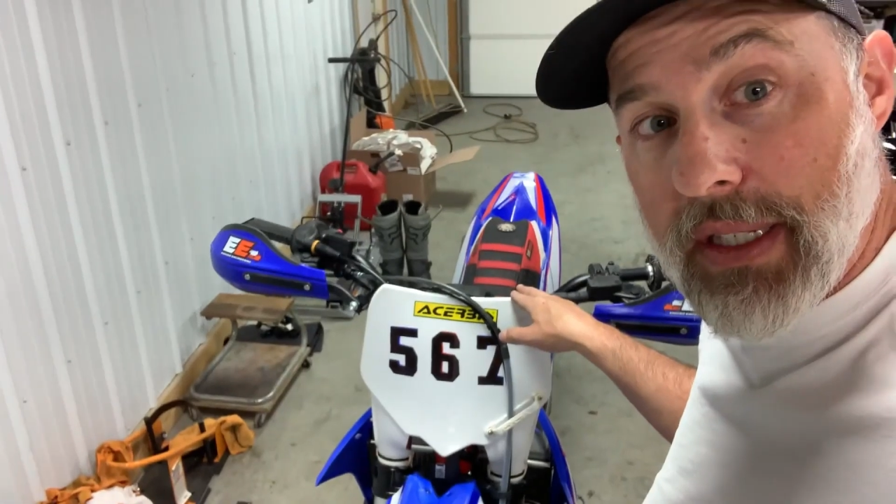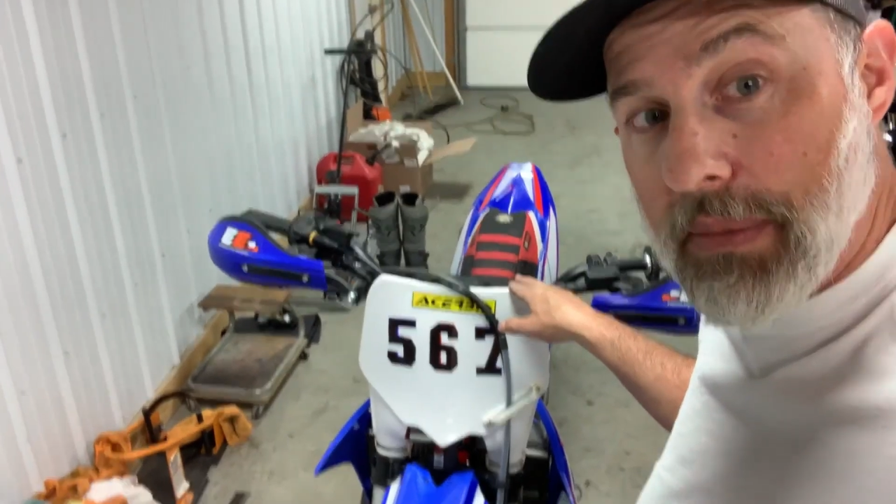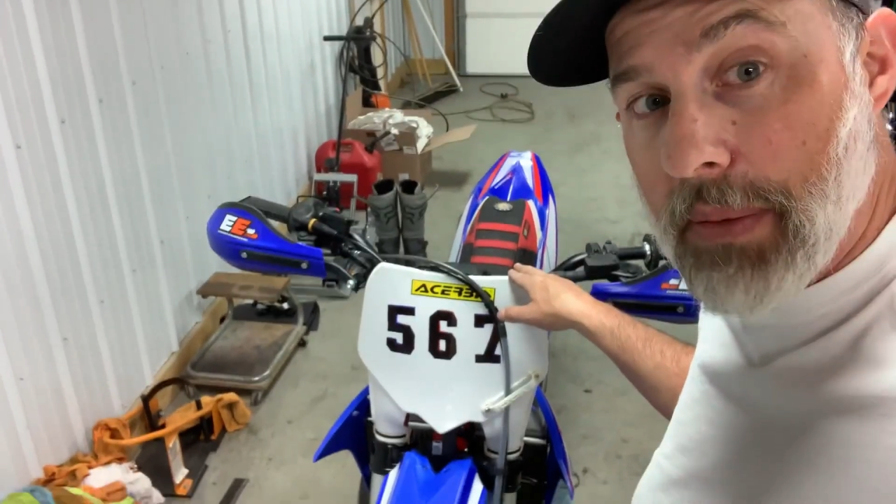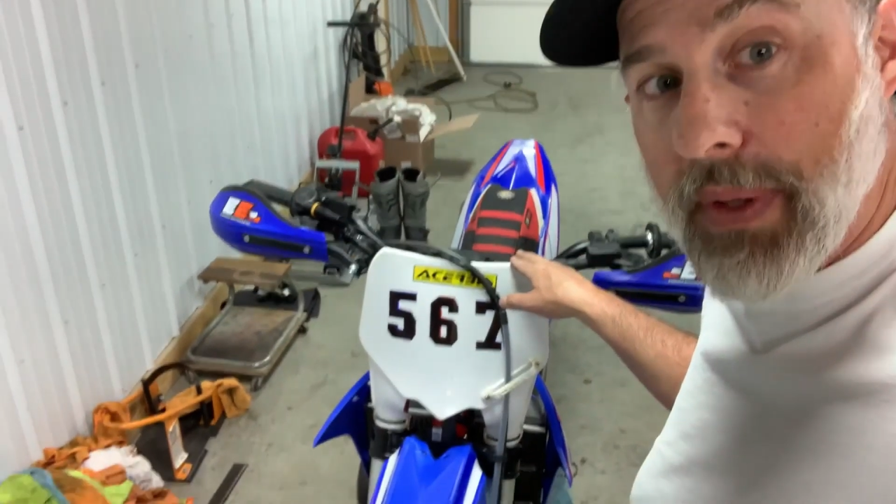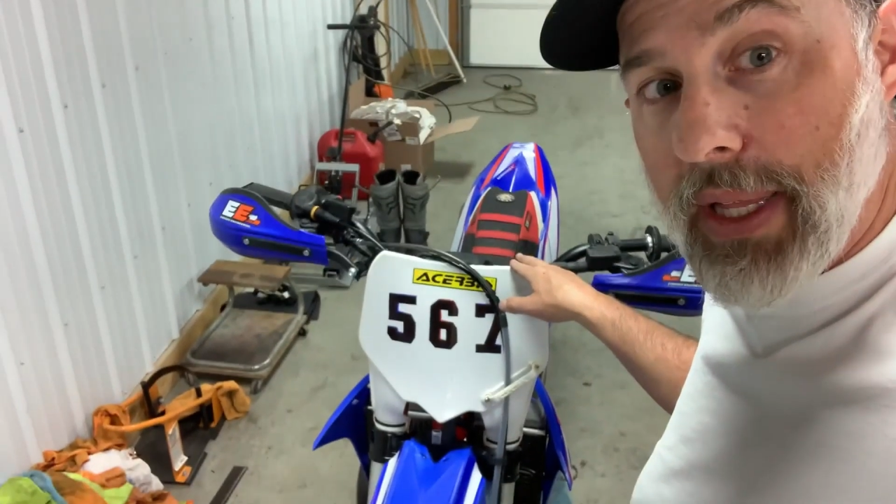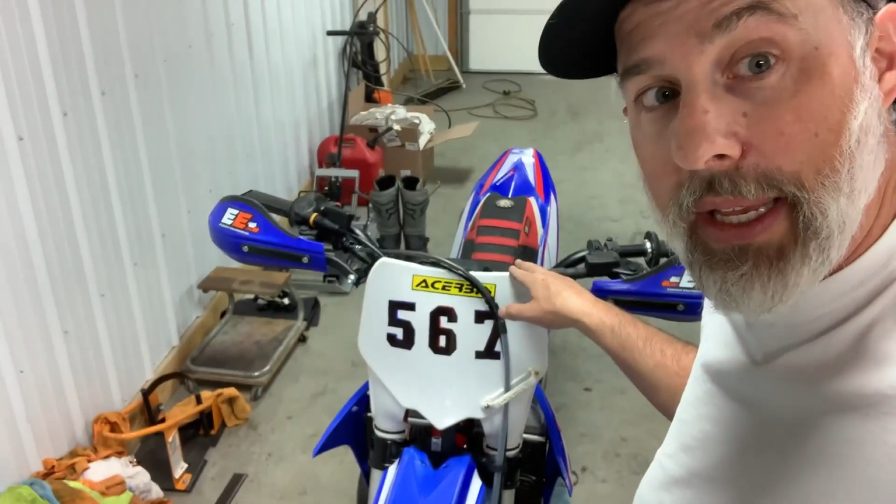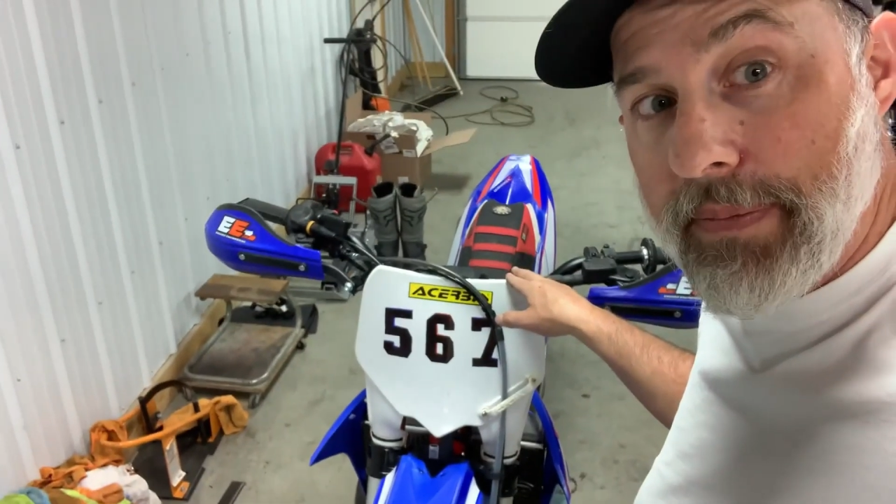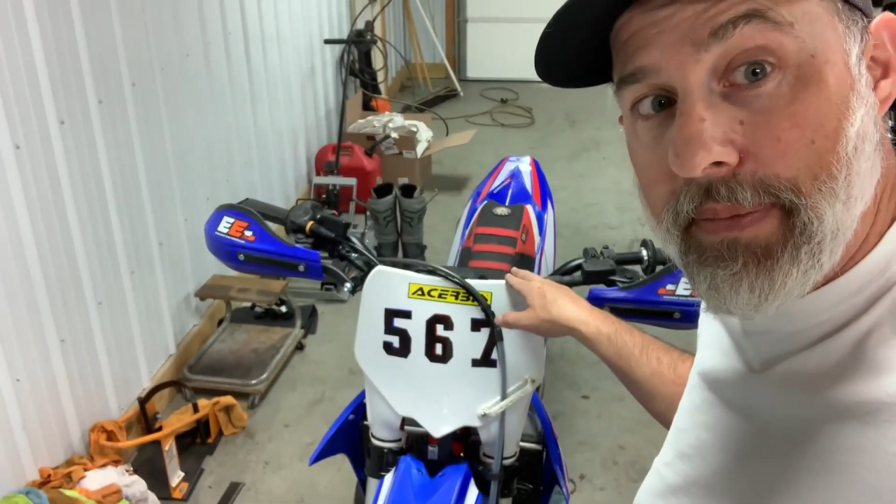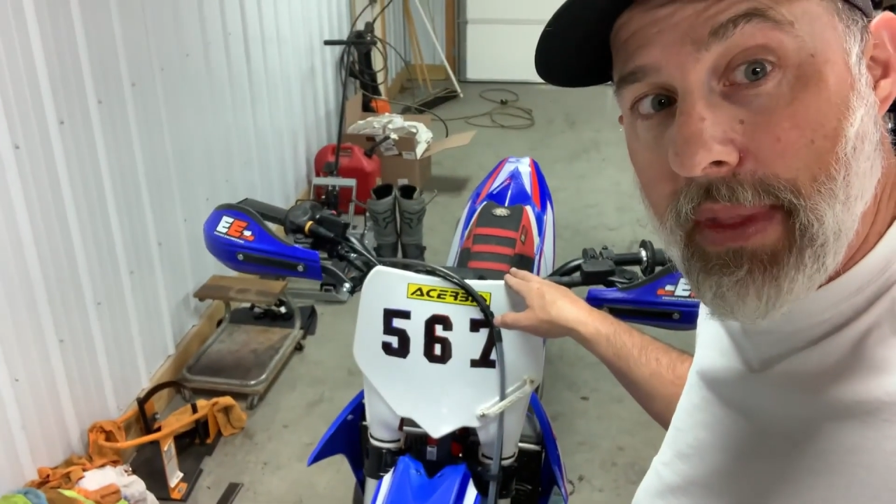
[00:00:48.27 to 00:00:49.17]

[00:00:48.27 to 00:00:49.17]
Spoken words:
number plate.